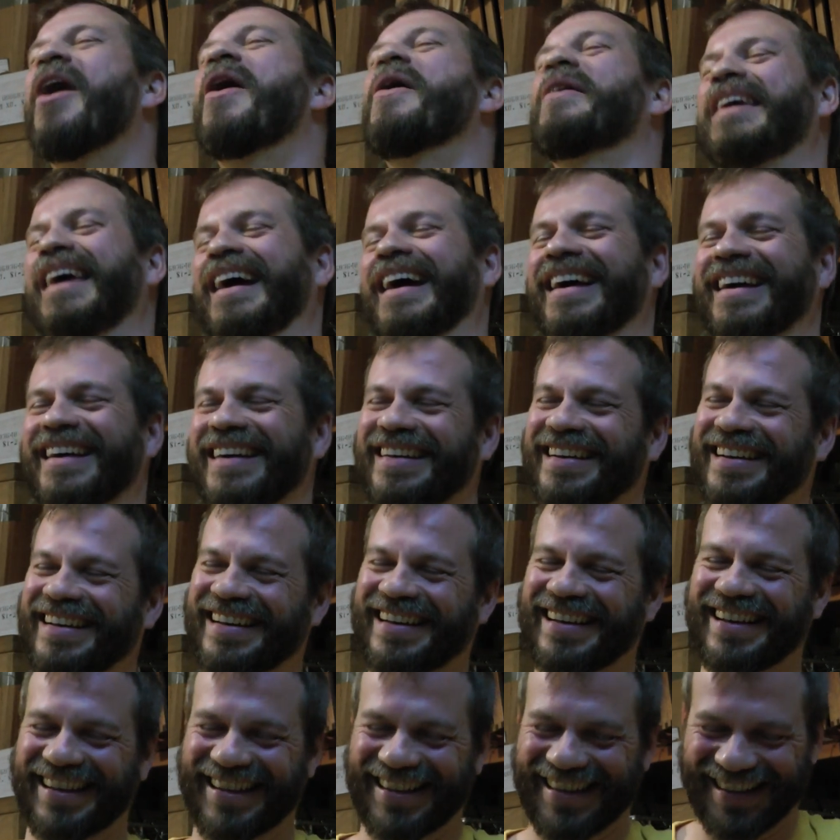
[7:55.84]
Okay.
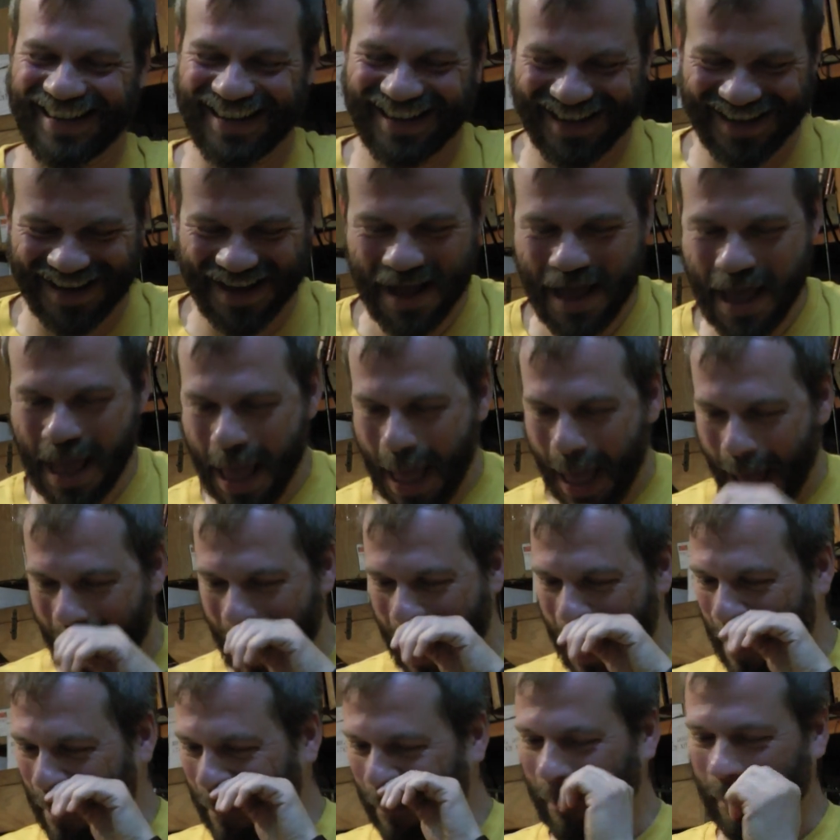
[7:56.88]

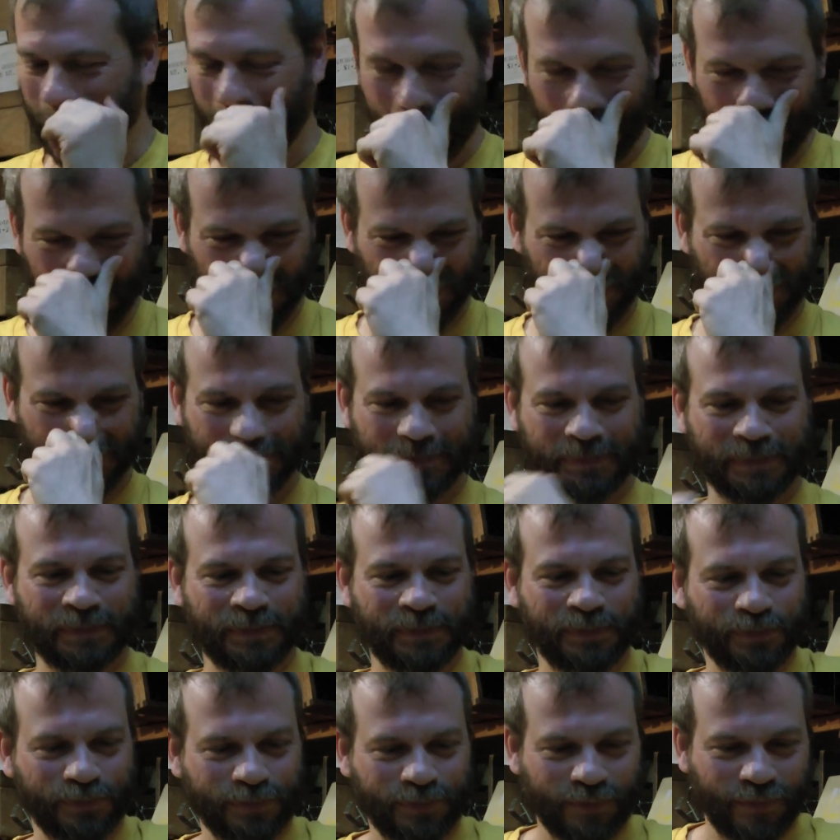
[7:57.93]

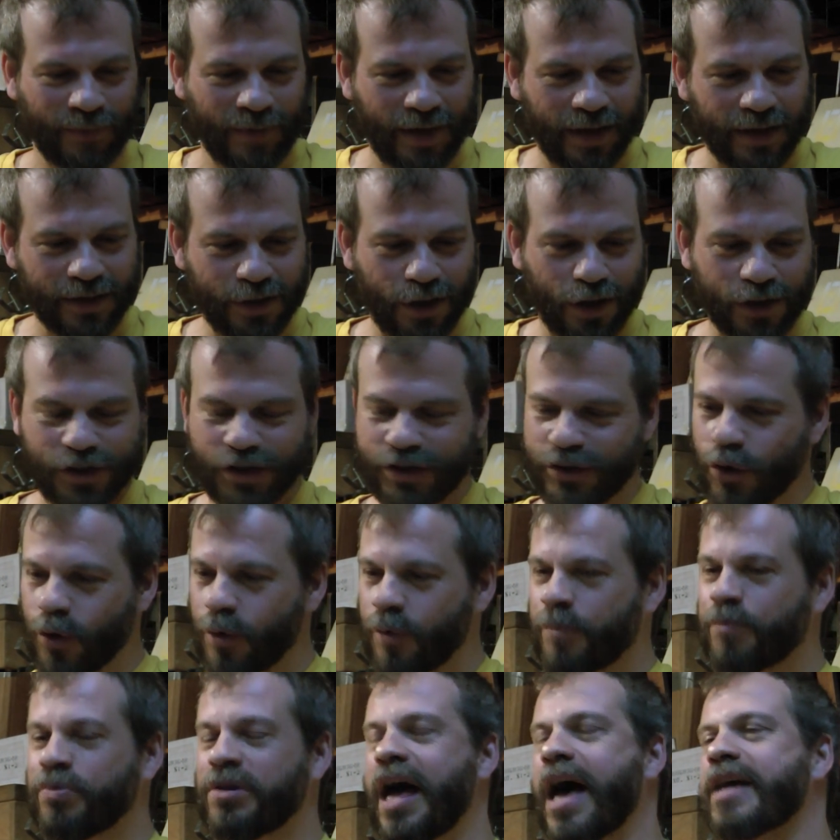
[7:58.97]
As long as there's
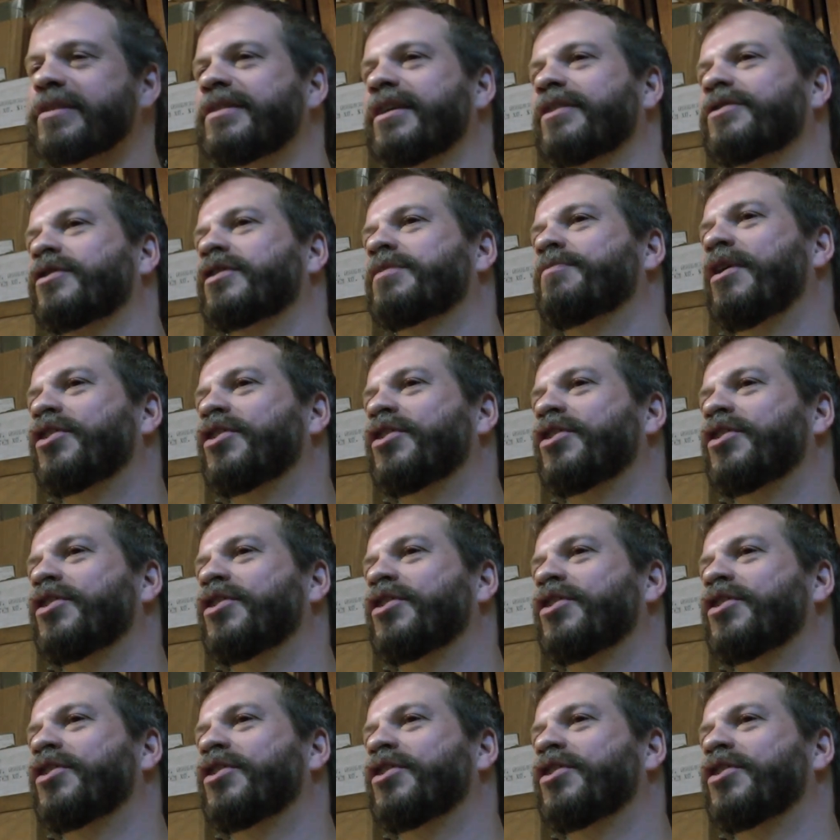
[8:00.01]
no plastics or